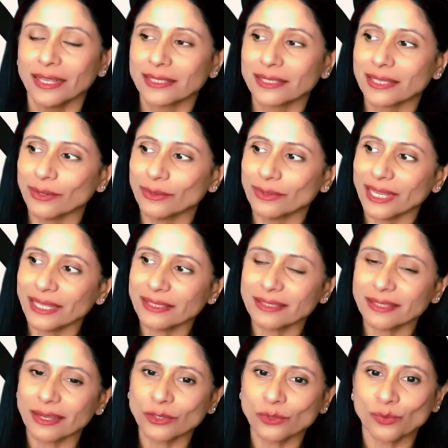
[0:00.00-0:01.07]
So let's
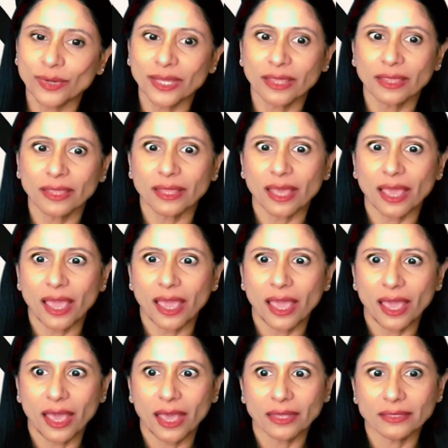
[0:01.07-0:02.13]
start with
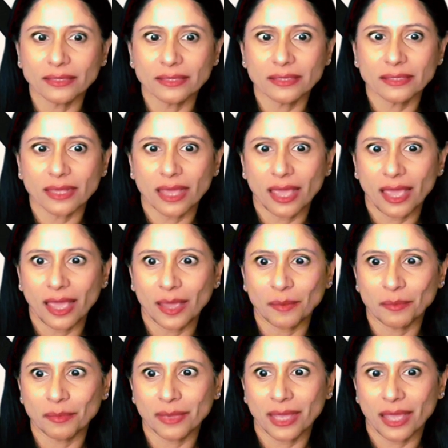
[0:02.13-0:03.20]

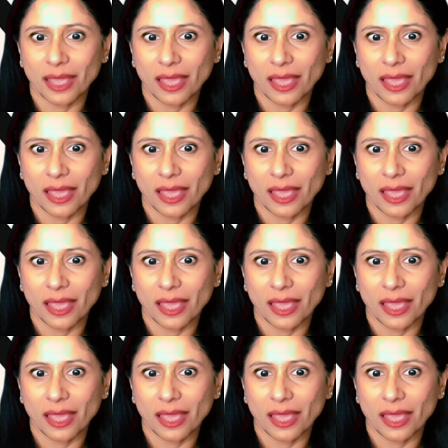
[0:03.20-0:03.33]
SMH.